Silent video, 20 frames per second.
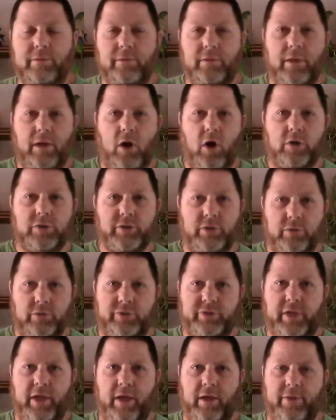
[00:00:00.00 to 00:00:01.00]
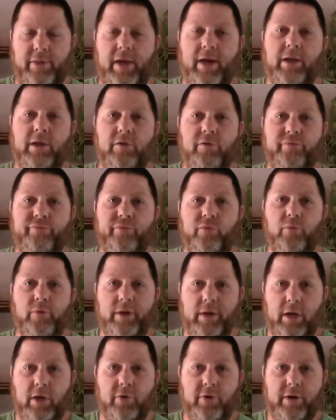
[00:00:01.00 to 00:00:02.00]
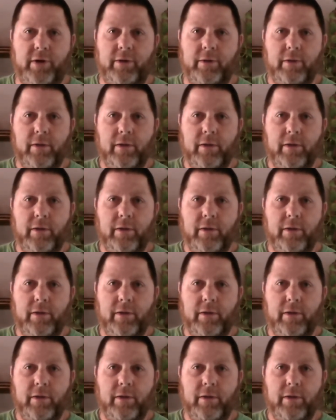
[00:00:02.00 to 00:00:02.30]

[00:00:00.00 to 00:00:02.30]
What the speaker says: Arsenal scale that I use for reloading,